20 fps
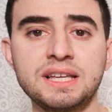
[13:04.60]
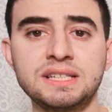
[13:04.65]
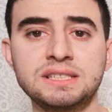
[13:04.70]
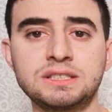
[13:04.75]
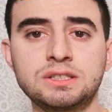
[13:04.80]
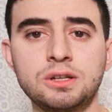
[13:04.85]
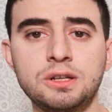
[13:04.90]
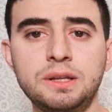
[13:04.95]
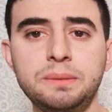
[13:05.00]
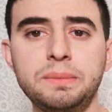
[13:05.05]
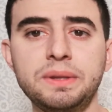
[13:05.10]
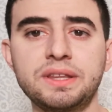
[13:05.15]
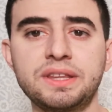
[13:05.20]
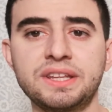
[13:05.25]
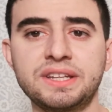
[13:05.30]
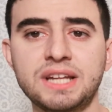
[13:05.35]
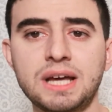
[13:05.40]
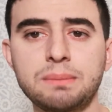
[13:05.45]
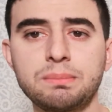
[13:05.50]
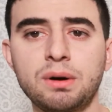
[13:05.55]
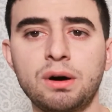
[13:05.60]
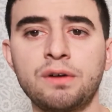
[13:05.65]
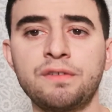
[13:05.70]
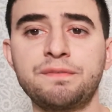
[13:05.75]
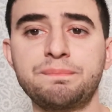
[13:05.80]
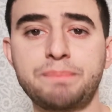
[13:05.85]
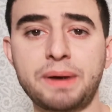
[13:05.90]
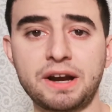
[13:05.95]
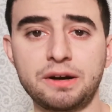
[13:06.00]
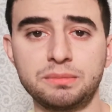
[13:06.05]
is to limit the number
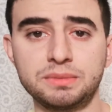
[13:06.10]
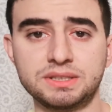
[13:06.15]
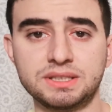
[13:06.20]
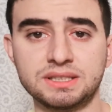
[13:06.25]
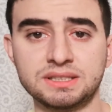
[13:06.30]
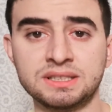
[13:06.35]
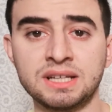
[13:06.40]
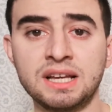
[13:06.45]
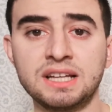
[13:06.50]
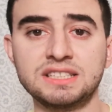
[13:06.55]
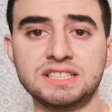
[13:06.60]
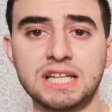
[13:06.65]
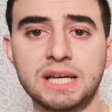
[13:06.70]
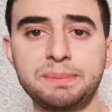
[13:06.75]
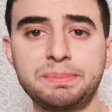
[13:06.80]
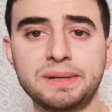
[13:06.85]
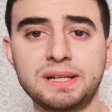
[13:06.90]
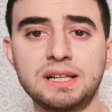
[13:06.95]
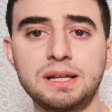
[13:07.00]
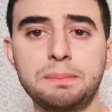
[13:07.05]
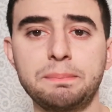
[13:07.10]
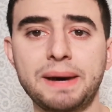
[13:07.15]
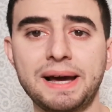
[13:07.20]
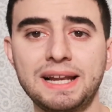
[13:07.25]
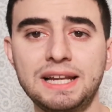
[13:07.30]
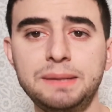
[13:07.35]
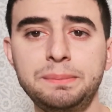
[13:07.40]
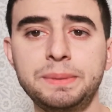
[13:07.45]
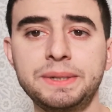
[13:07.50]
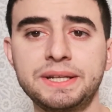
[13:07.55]
of parameters, typically by
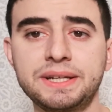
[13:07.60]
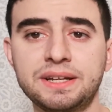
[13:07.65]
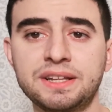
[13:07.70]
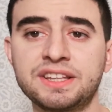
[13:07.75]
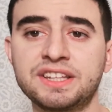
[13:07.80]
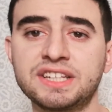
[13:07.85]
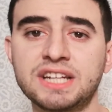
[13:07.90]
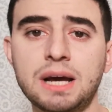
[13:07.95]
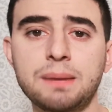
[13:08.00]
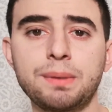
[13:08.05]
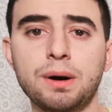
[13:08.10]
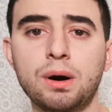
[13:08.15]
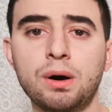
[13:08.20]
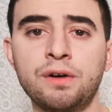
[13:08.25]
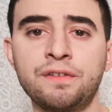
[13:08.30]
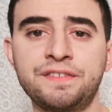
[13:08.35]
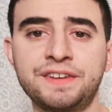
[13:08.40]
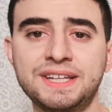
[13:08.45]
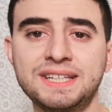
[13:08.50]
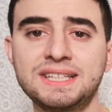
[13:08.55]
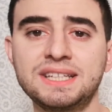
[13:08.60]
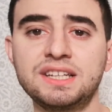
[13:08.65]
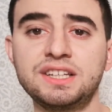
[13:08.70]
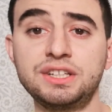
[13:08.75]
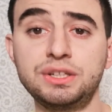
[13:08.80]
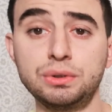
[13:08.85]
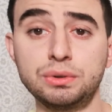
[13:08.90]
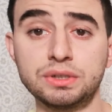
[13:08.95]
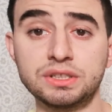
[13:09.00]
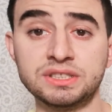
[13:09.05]
limiting the number of hidden
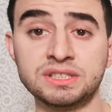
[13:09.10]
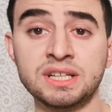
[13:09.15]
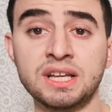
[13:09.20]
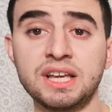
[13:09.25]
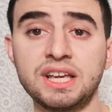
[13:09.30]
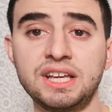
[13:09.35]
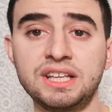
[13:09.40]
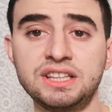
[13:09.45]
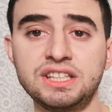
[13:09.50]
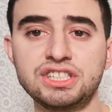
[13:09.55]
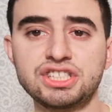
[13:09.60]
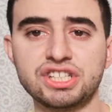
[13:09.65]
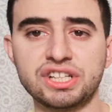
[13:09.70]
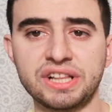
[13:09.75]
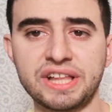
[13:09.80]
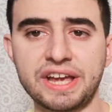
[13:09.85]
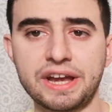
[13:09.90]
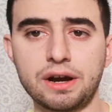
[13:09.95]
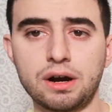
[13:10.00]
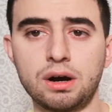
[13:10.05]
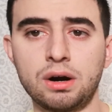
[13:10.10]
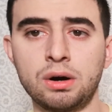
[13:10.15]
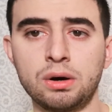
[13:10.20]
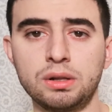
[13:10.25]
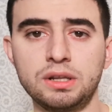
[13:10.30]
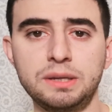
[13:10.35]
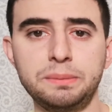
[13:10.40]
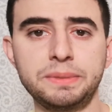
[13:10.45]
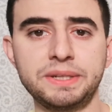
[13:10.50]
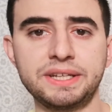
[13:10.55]
units in each layer or
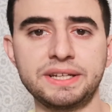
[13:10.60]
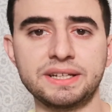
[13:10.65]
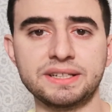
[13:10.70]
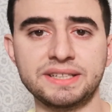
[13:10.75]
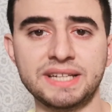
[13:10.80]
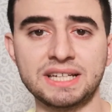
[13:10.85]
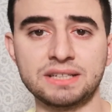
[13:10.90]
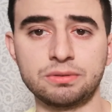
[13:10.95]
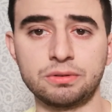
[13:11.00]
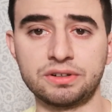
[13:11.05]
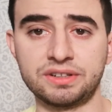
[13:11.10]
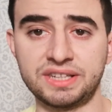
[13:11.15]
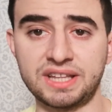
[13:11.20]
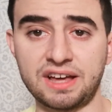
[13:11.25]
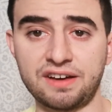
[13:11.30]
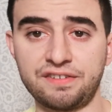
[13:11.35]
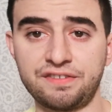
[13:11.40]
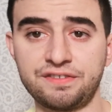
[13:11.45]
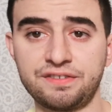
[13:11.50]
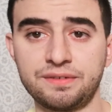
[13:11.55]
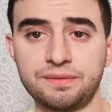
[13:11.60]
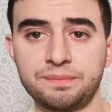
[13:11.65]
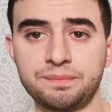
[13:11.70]
limiting network depth.